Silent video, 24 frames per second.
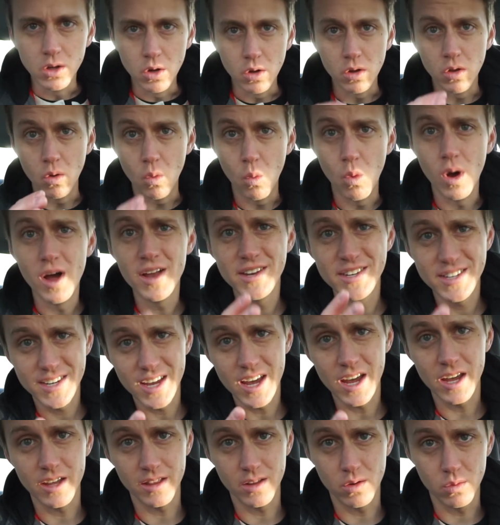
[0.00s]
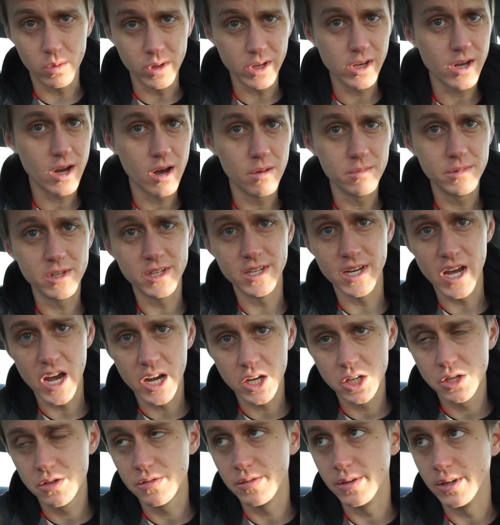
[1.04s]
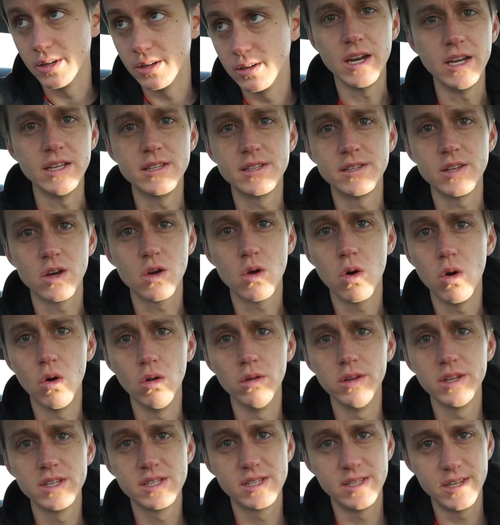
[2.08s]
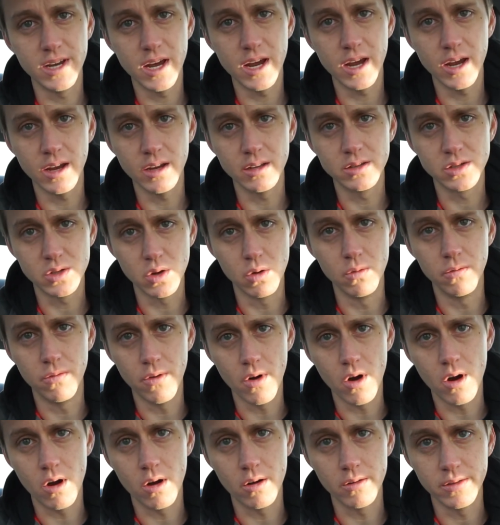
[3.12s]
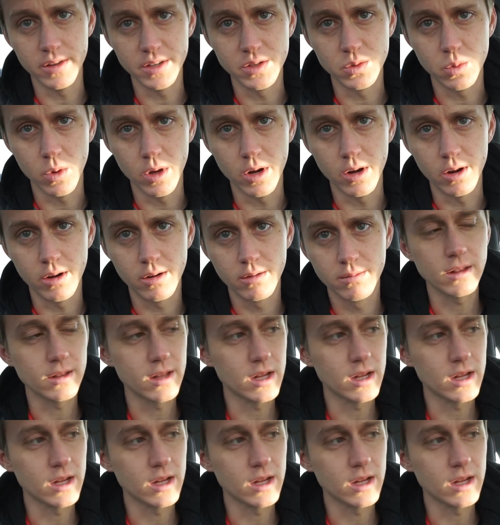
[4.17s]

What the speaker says: know, the one day that we come to Nashville, and it's the coldest day so far this winter.